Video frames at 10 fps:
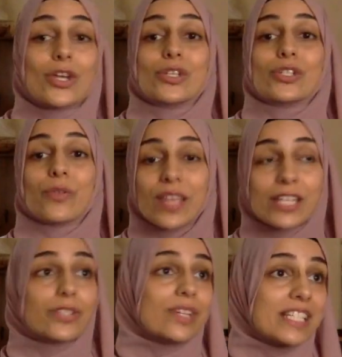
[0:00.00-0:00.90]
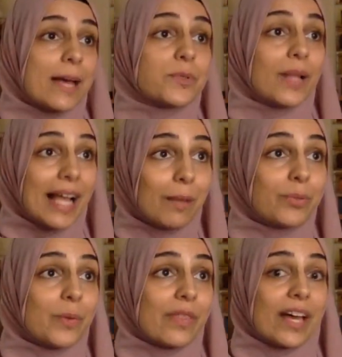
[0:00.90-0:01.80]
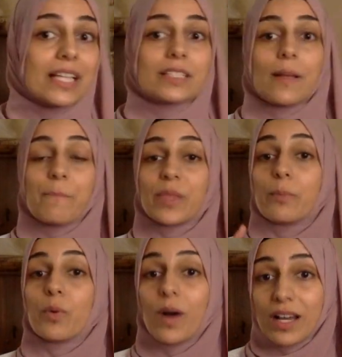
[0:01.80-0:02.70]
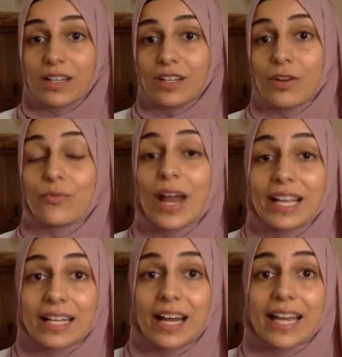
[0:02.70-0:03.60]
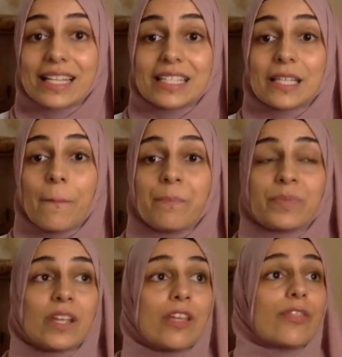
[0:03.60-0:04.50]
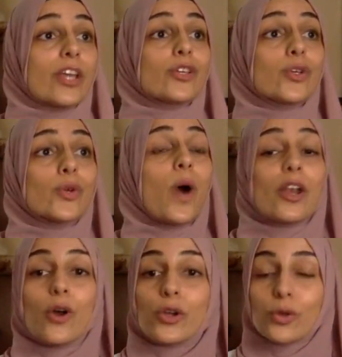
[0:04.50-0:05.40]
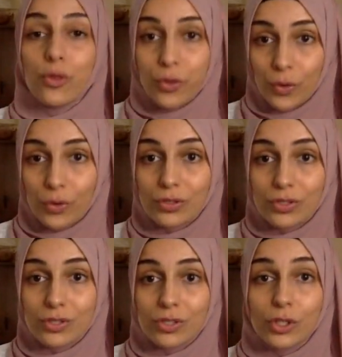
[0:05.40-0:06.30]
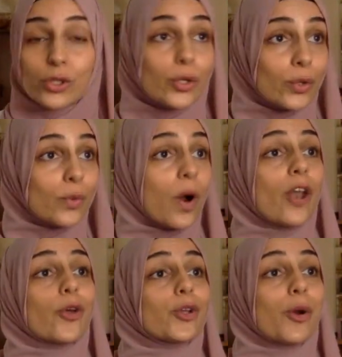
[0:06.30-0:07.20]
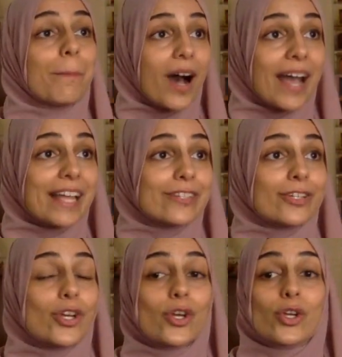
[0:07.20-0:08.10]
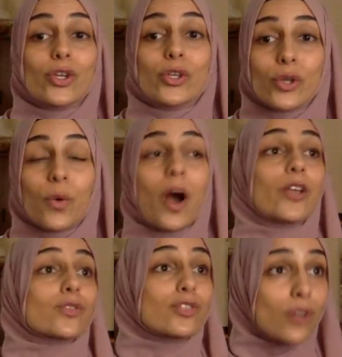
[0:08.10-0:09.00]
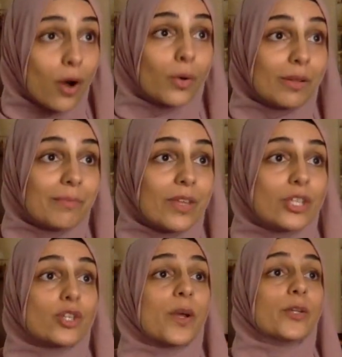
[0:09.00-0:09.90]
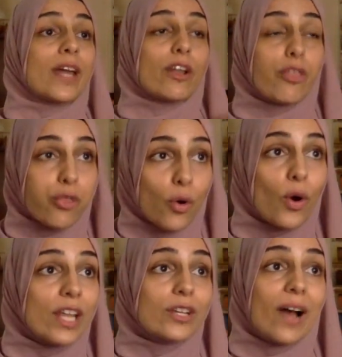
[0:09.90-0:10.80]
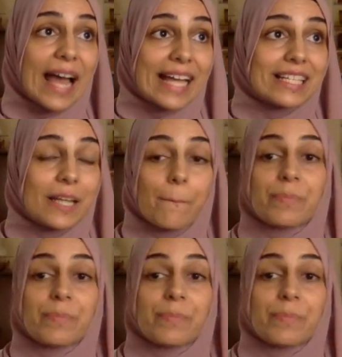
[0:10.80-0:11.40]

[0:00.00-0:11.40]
So these 3 steps will help you with that. Number 1, recognize that you are not your thoughts. You are not your mind. You are your soul. So when you get a thought in your head,